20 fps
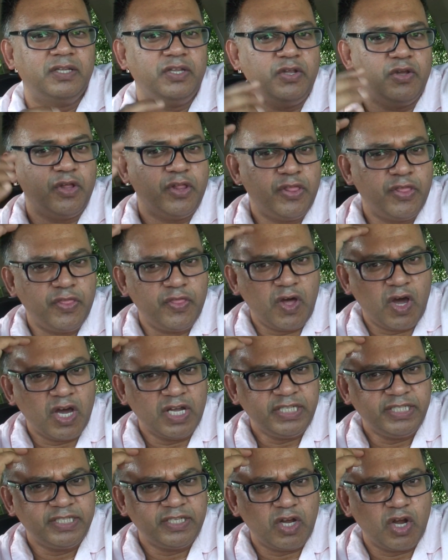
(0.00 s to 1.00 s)
Your
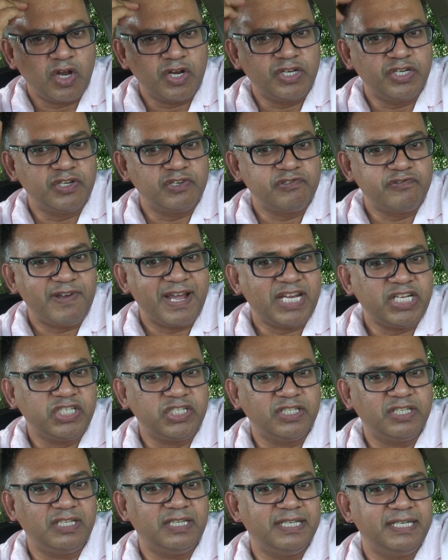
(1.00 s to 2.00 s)
thoughts are
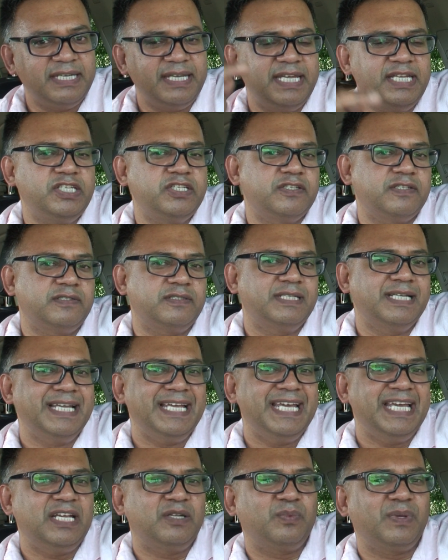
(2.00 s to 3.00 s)
directional in nature.
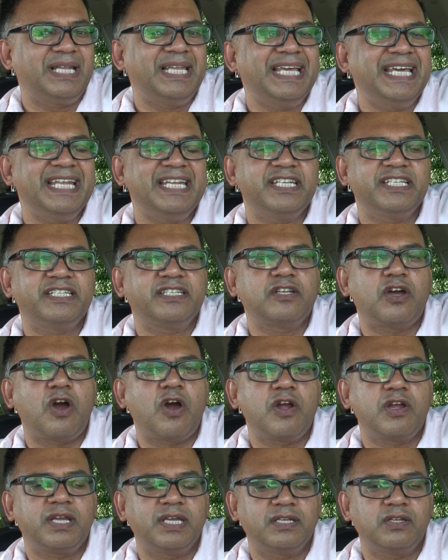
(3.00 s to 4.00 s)
It will hit its
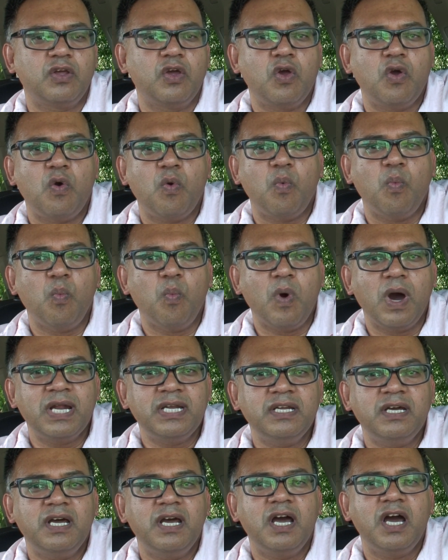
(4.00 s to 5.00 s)
target
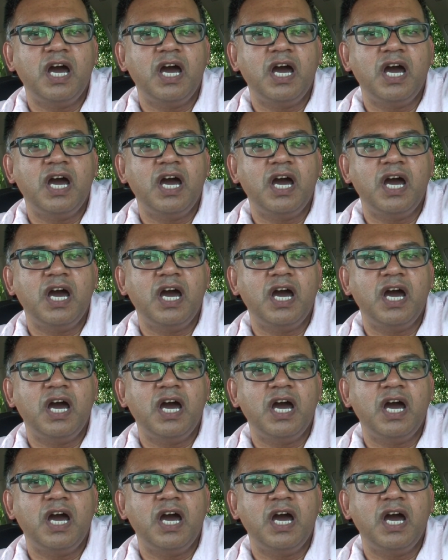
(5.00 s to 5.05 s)
100%.